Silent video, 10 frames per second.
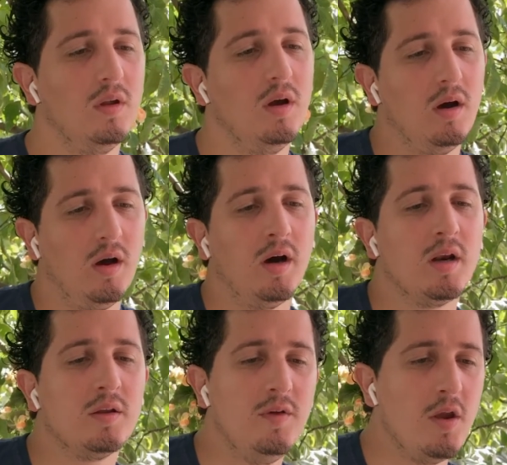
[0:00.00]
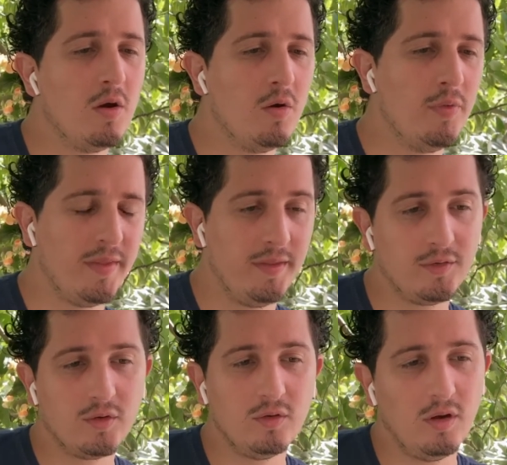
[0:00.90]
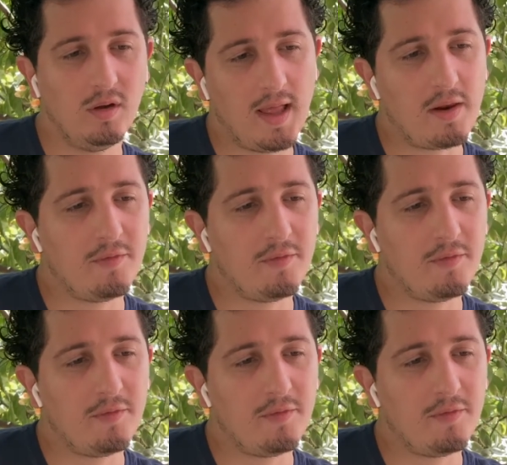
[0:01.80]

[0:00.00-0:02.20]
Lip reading: Ionic Vue that does a lot of